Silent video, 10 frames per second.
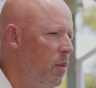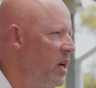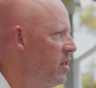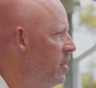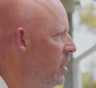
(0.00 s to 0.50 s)

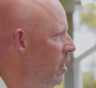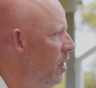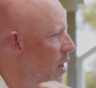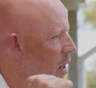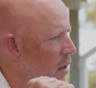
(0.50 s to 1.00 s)
messaging
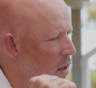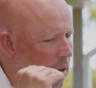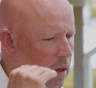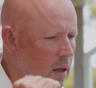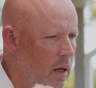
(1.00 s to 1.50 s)
and the
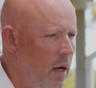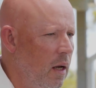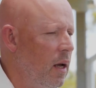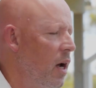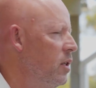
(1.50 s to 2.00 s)
clear
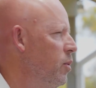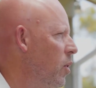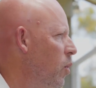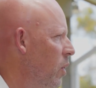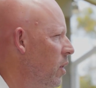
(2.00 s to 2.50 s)
engagement
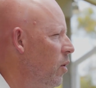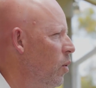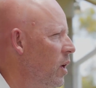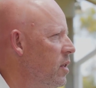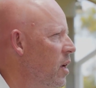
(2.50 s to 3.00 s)
with the
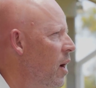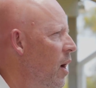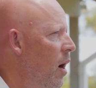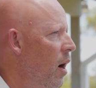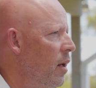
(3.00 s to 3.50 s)
audience.
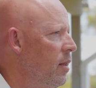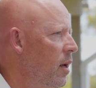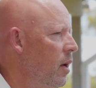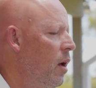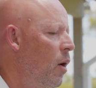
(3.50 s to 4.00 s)
I
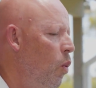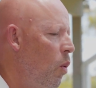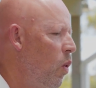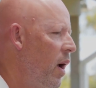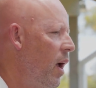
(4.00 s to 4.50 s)
think
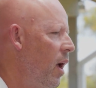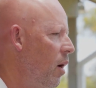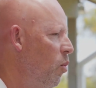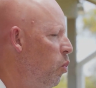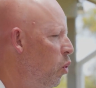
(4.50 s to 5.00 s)
what we're
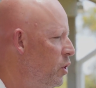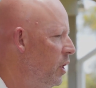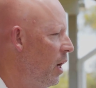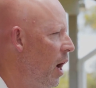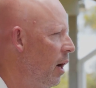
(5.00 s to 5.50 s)

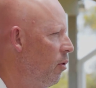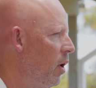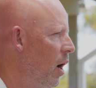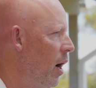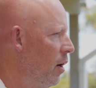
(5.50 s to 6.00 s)
pushing harder
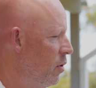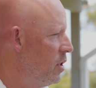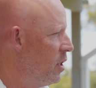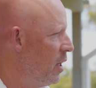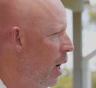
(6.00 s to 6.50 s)
and harder
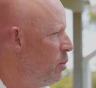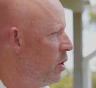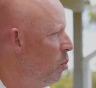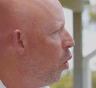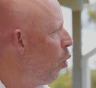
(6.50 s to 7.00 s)
is to
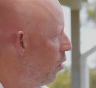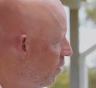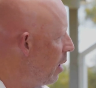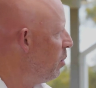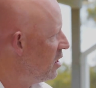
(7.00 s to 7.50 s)
capture more
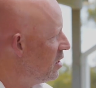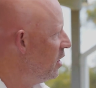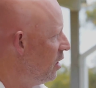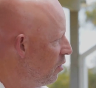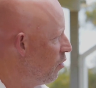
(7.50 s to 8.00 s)
of that
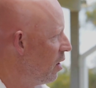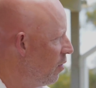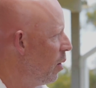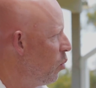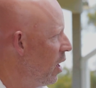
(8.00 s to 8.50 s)
messaging in the front
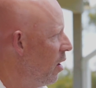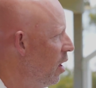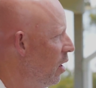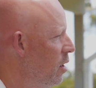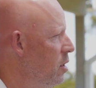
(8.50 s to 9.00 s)
of our brand
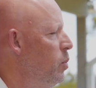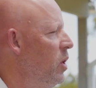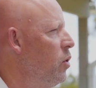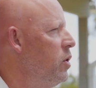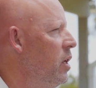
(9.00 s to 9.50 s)
guidelines,
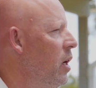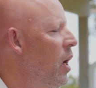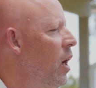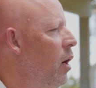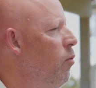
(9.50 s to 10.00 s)
because it
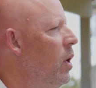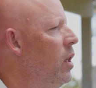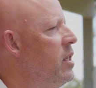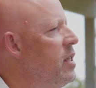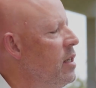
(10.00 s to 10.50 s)

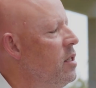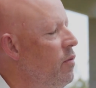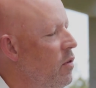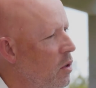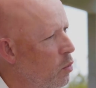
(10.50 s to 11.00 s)
really sets the
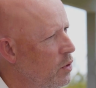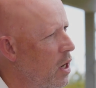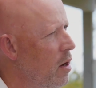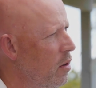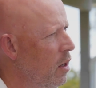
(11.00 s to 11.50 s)
verbal
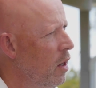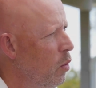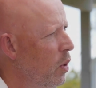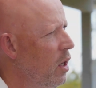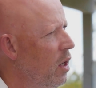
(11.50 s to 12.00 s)
tone.
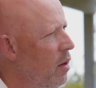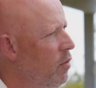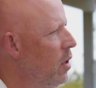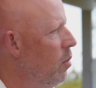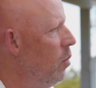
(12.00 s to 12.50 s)
We can
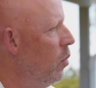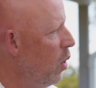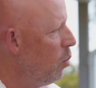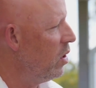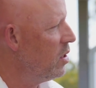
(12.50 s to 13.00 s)
give them,
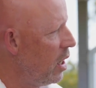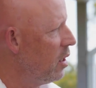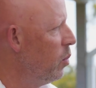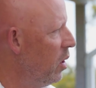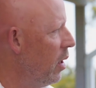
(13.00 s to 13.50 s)
when we
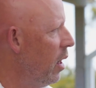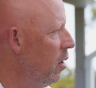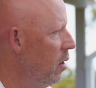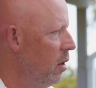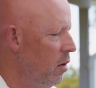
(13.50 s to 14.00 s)
start to build out
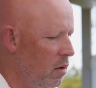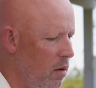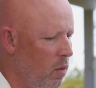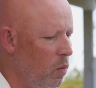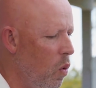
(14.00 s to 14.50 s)

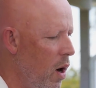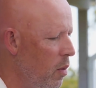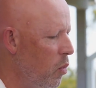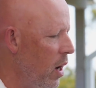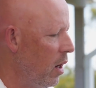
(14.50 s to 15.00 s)
the
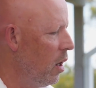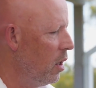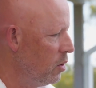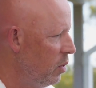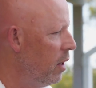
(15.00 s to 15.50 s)
wider brand
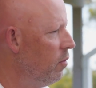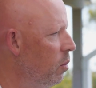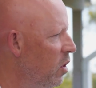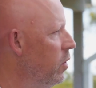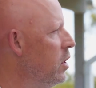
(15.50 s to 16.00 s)
guidelines, we give
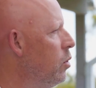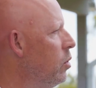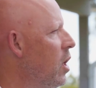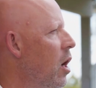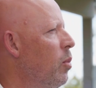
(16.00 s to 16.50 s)
them the
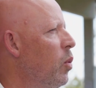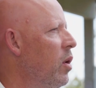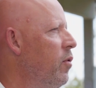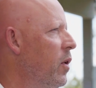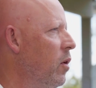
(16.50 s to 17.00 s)
visual tone, but
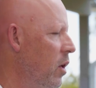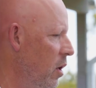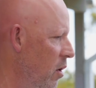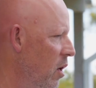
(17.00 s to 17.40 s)
we feel that you